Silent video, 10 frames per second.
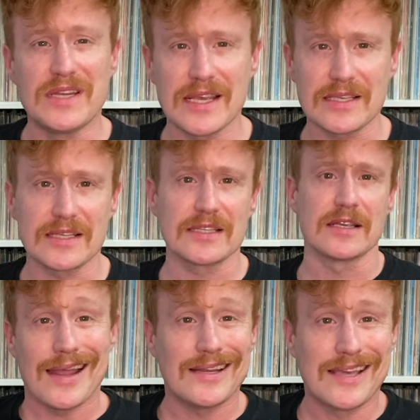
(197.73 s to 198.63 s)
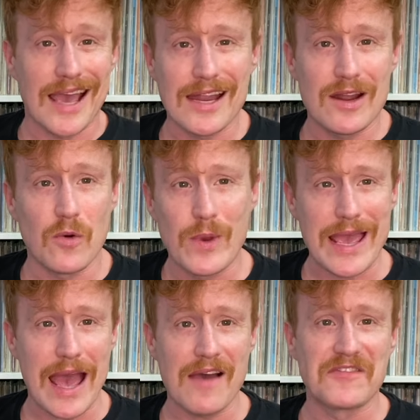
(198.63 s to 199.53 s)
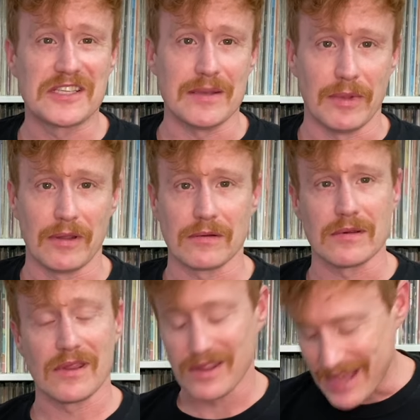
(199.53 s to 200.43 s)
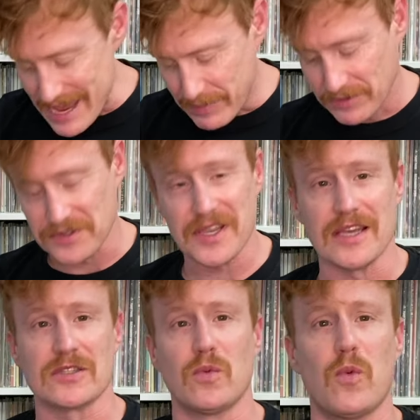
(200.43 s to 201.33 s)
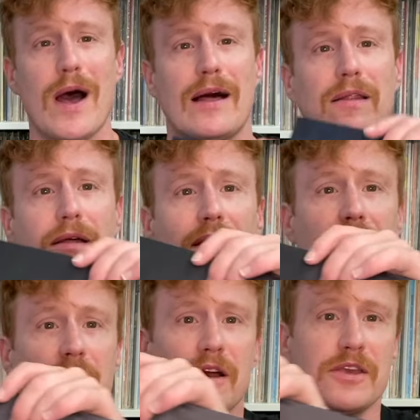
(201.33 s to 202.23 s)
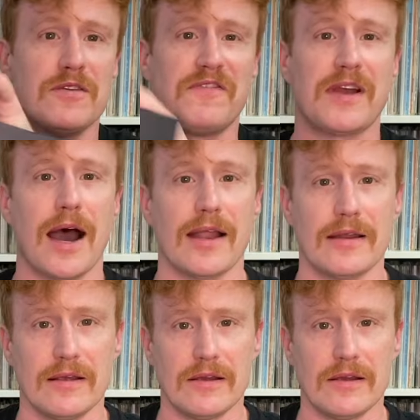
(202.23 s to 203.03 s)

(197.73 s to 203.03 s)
discs, and again, we have similar labels as well. You've got